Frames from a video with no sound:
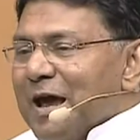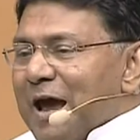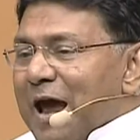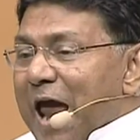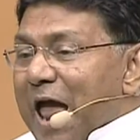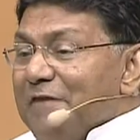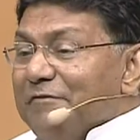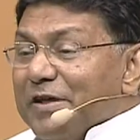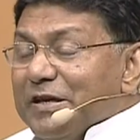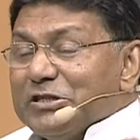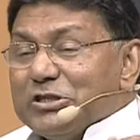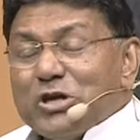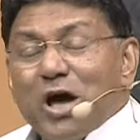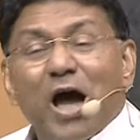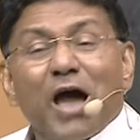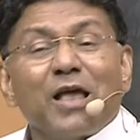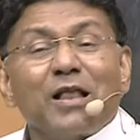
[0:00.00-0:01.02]
every
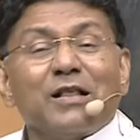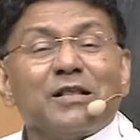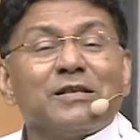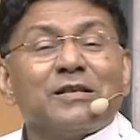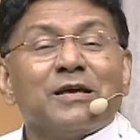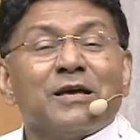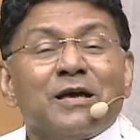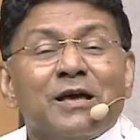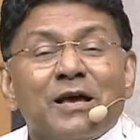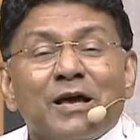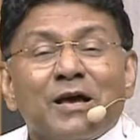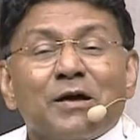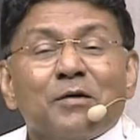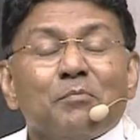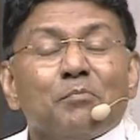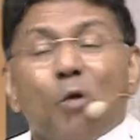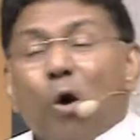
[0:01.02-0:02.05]
child
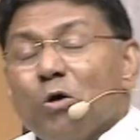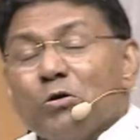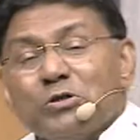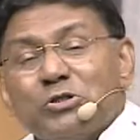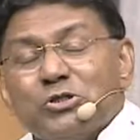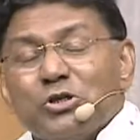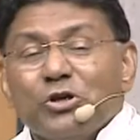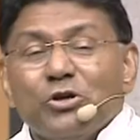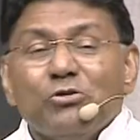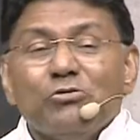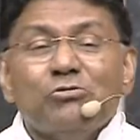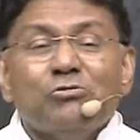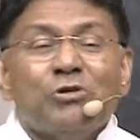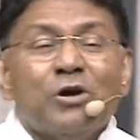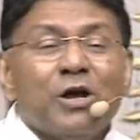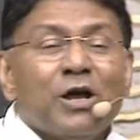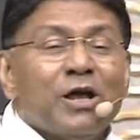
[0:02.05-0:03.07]
born to
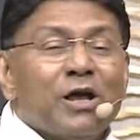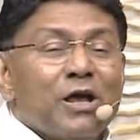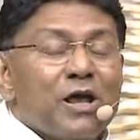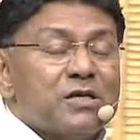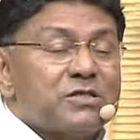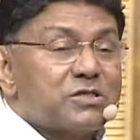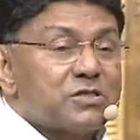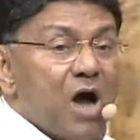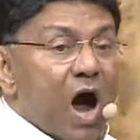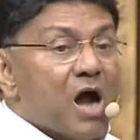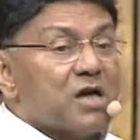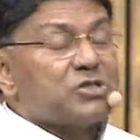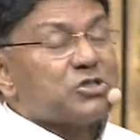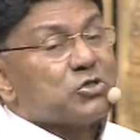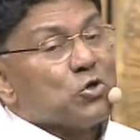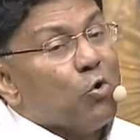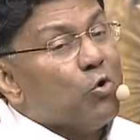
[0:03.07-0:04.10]
you is
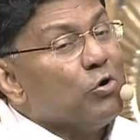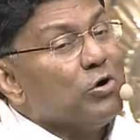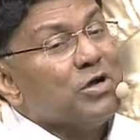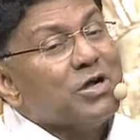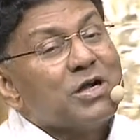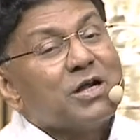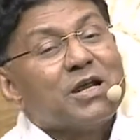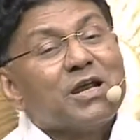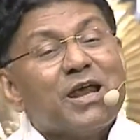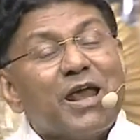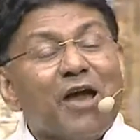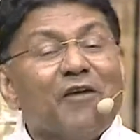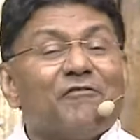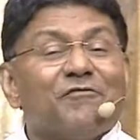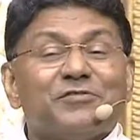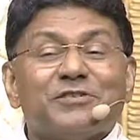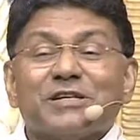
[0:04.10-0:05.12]
God's own
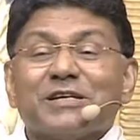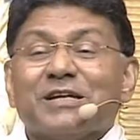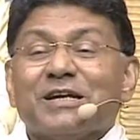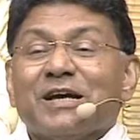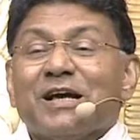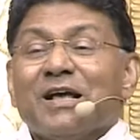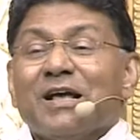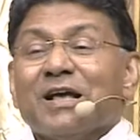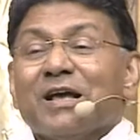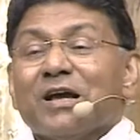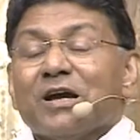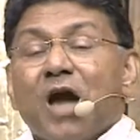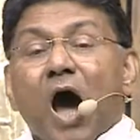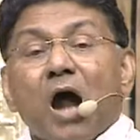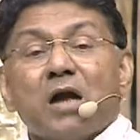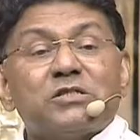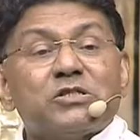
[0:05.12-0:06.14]
gift,
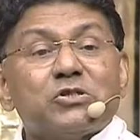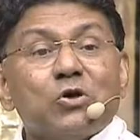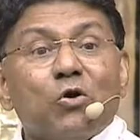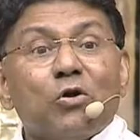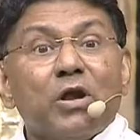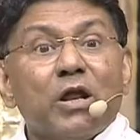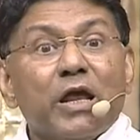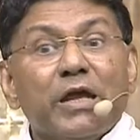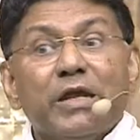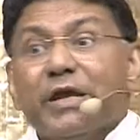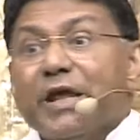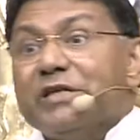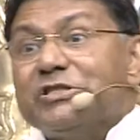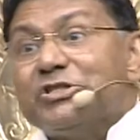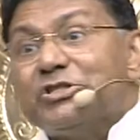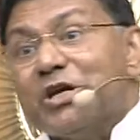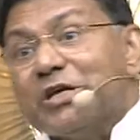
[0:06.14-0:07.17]
God's own
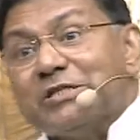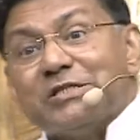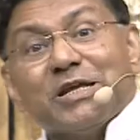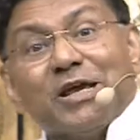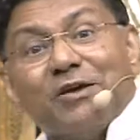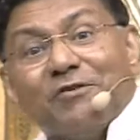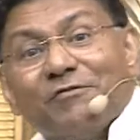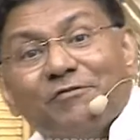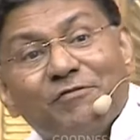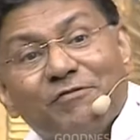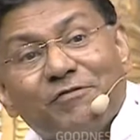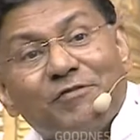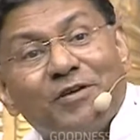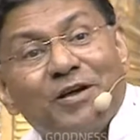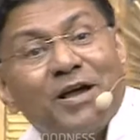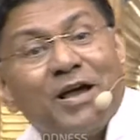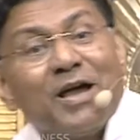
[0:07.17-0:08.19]
initiative.
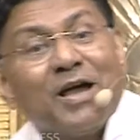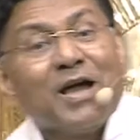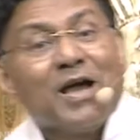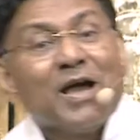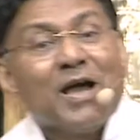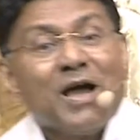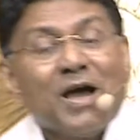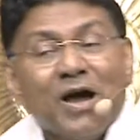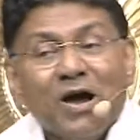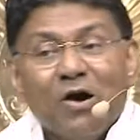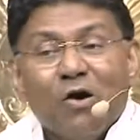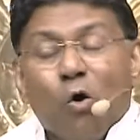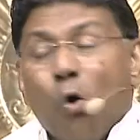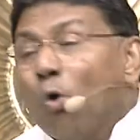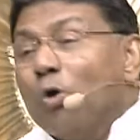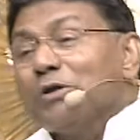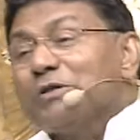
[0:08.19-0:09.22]

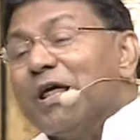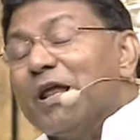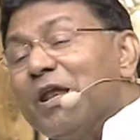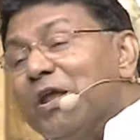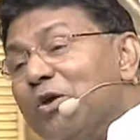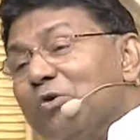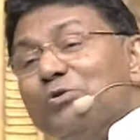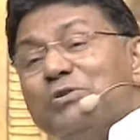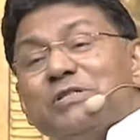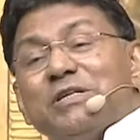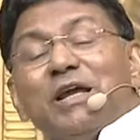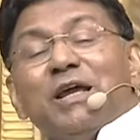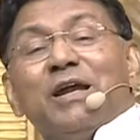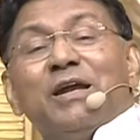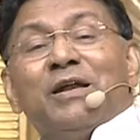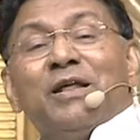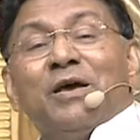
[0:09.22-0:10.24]
All that you
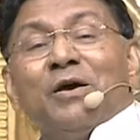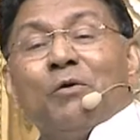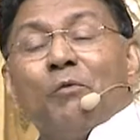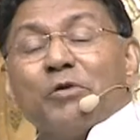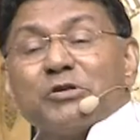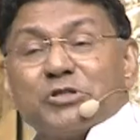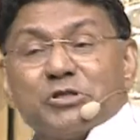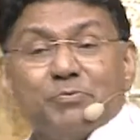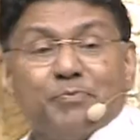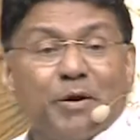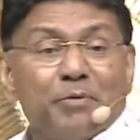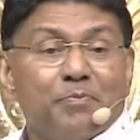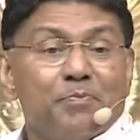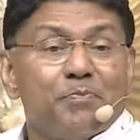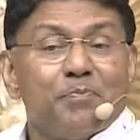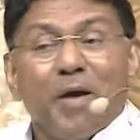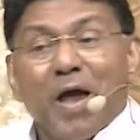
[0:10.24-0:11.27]
did was to
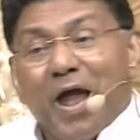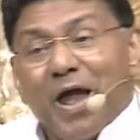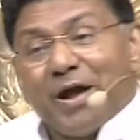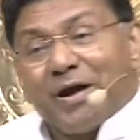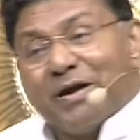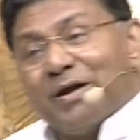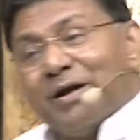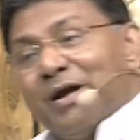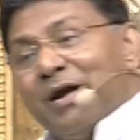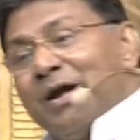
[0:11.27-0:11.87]
prepare